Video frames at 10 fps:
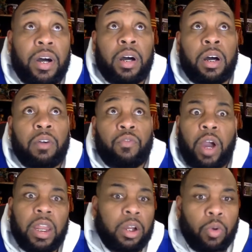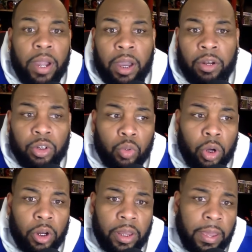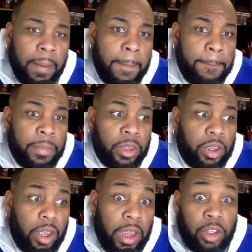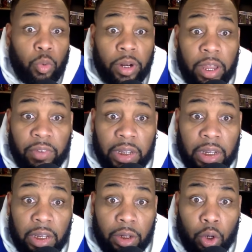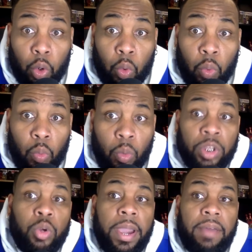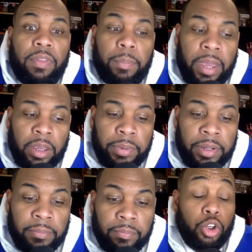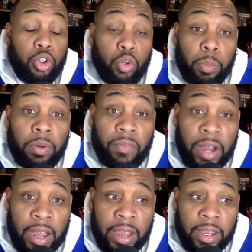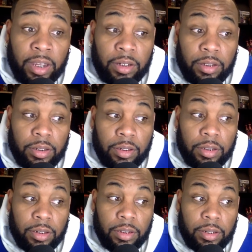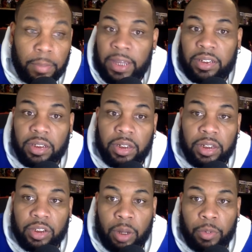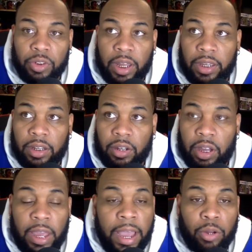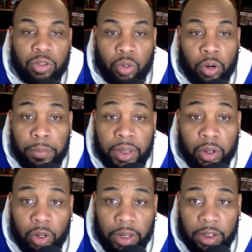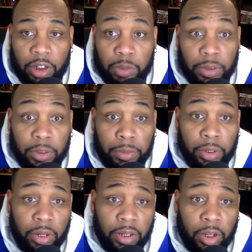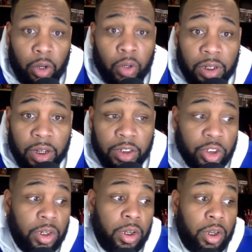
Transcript: uh frolic around and do all that and you want to have a kid cool when you have the baby you provide basically it's almost like a house or a bill like y'all split the bill like y'all going dutch